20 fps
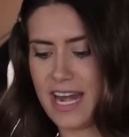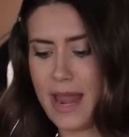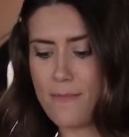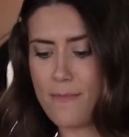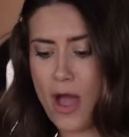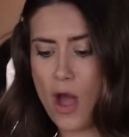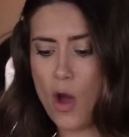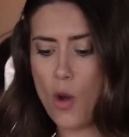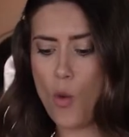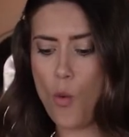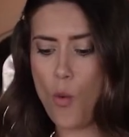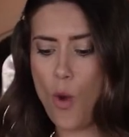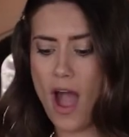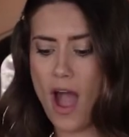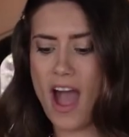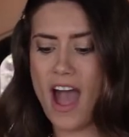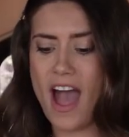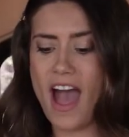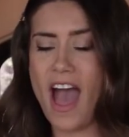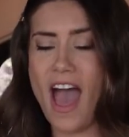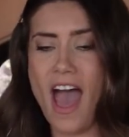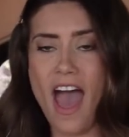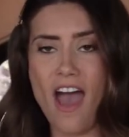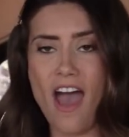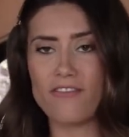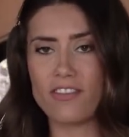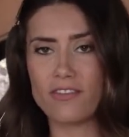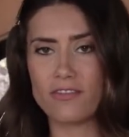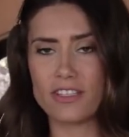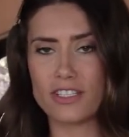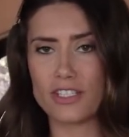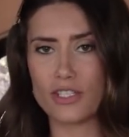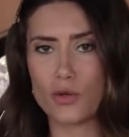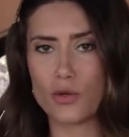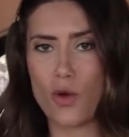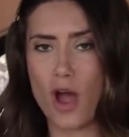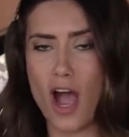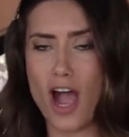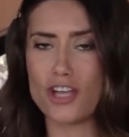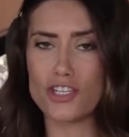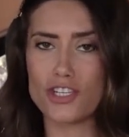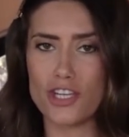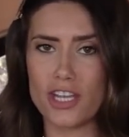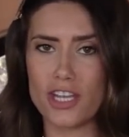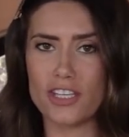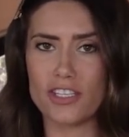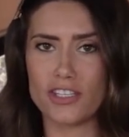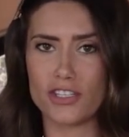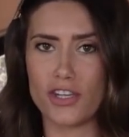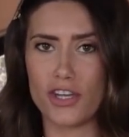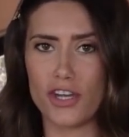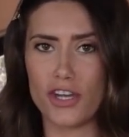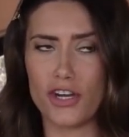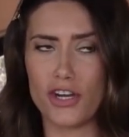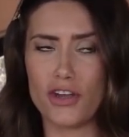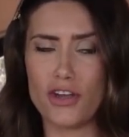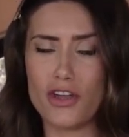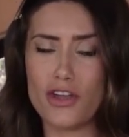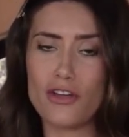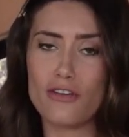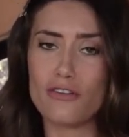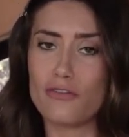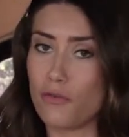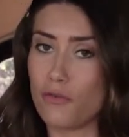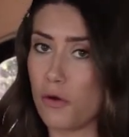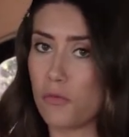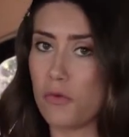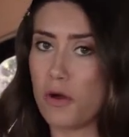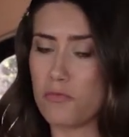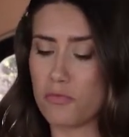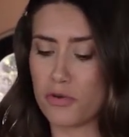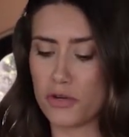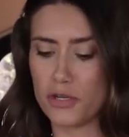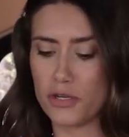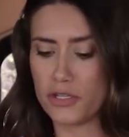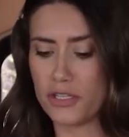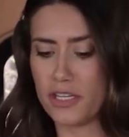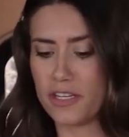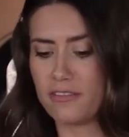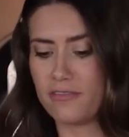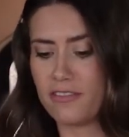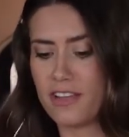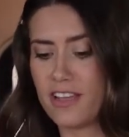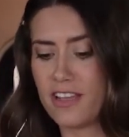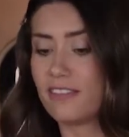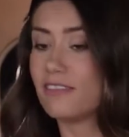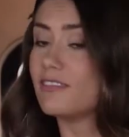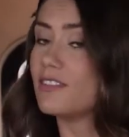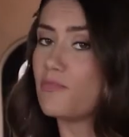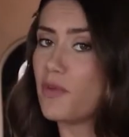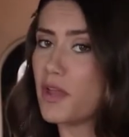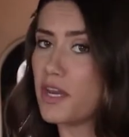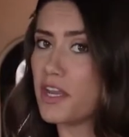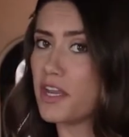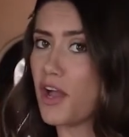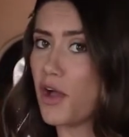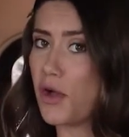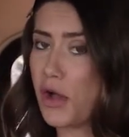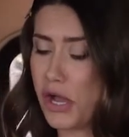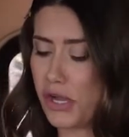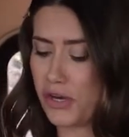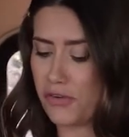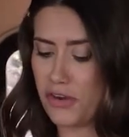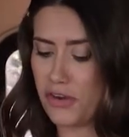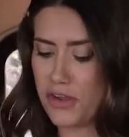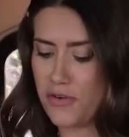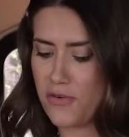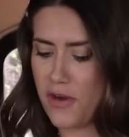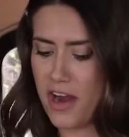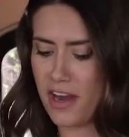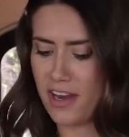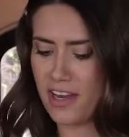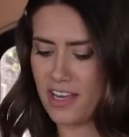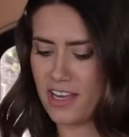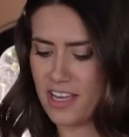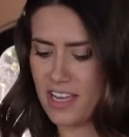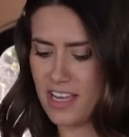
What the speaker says: And about a half of a squash is good for one person, depending how hungry you are.